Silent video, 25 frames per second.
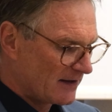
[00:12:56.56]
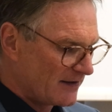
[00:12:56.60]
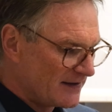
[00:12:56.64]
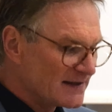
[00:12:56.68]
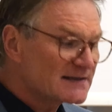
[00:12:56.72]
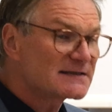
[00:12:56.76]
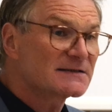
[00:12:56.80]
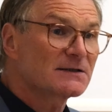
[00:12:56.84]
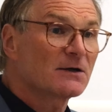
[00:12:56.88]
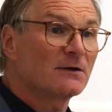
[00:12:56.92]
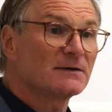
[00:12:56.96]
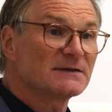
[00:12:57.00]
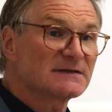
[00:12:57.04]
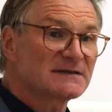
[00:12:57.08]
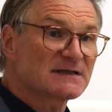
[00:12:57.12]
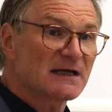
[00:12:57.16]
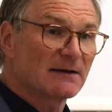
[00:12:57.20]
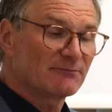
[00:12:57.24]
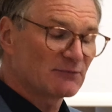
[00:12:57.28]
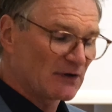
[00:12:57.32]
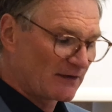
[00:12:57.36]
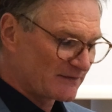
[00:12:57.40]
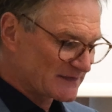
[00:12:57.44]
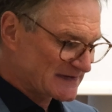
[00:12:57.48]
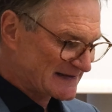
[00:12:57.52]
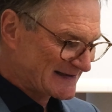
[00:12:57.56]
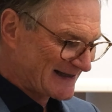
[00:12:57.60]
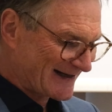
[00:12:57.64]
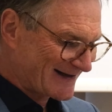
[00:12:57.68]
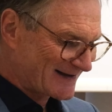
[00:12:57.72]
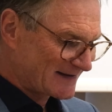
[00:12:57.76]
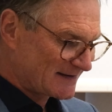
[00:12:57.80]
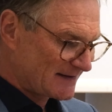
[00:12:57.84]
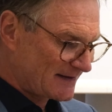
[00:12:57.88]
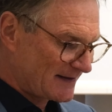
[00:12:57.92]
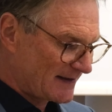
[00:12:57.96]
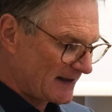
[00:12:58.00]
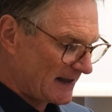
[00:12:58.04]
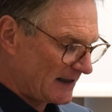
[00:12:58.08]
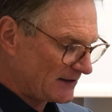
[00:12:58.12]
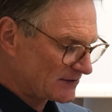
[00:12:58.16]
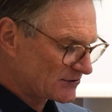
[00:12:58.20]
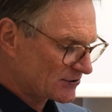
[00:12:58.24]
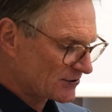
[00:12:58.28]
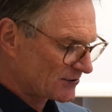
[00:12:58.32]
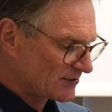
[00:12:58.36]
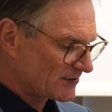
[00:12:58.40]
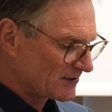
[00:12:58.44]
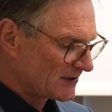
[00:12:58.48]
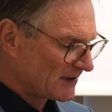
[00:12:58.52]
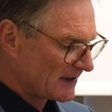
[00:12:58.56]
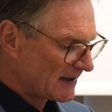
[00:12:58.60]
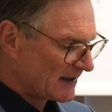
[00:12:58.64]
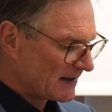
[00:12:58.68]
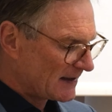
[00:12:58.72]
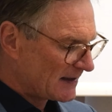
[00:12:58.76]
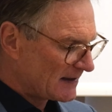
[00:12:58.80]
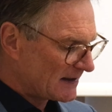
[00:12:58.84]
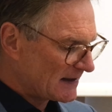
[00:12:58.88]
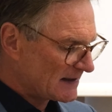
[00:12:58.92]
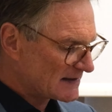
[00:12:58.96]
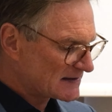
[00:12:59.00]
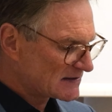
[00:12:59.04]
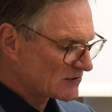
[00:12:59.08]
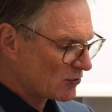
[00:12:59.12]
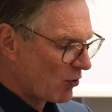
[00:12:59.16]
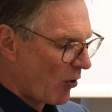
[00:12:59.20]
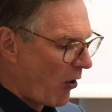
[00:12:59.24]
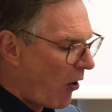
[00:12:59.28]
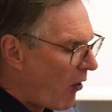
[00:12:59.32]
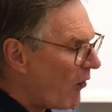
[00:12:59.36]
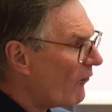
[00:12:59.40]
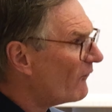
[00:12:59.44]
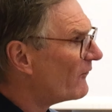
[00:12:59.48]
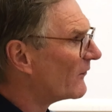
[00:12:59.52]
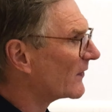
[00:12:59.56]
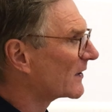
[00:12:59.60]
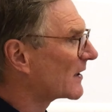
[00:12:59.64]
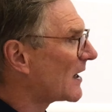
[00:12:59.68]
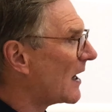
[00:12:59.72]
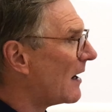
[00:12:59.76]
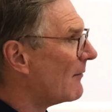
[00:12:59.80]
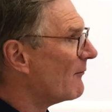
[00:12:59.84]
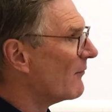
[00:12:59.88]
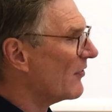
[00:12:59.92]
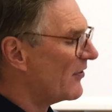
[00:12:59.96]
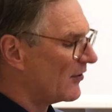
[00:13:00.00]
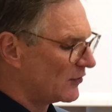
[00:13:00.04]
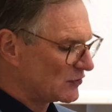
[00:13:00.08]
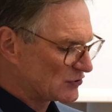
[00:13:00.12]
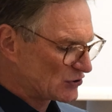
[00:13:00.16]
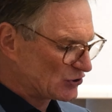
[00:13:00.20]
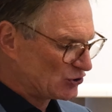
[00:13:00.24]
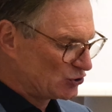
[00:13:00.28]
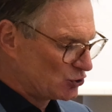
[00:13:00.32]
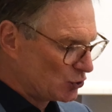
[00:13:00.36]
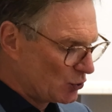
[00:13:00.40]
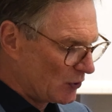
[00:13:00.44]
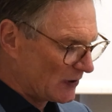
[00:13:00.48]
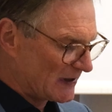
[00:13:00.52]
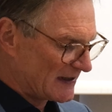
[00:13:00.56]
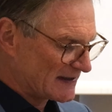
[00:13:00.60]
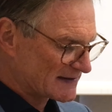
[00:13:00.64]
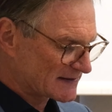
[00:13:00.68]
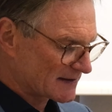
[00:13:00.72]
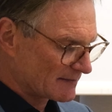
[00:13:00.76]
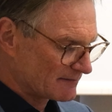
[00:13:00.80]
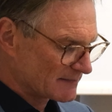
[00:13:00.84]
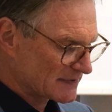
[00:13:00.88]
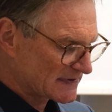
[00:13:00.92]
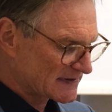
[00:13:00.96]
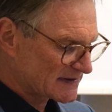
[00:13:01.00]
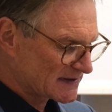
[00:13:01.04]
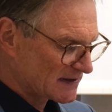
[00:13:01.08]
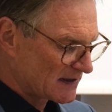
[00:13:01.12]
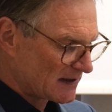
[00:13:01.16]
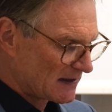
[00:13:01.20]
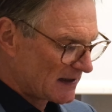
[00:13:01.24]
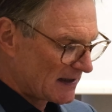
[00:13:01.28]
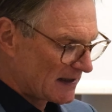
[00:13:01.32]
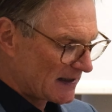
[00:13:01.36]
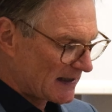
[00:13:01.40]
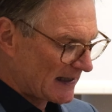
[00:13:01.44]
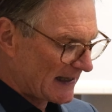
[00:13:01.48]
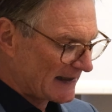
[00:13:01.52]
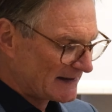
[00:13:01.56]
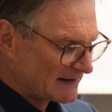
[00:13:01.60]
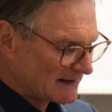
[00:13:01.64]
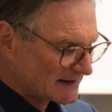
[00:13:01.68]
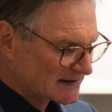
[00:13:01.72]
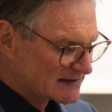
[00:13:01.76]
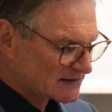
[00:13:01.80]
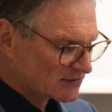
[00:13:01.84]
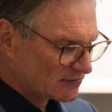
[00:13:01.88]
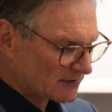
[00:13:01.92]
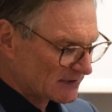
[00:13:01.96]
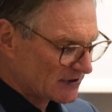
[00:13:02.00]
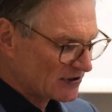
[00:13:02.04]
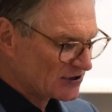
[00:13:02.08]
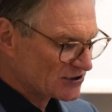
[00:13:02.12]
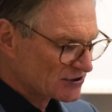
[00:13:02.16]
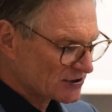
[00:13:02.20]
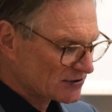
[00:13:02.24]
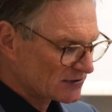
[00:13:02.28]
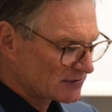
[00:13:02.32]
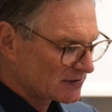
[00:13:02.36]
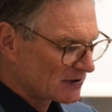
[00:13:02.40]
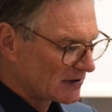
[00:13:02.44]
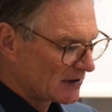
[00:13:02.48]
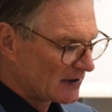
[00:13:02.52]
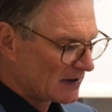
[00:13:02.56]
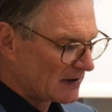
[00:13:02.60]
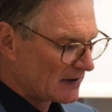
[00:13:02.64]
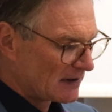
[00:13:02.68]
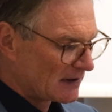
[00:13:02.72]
This concept of second nature is to overcome those dualisms and its tradition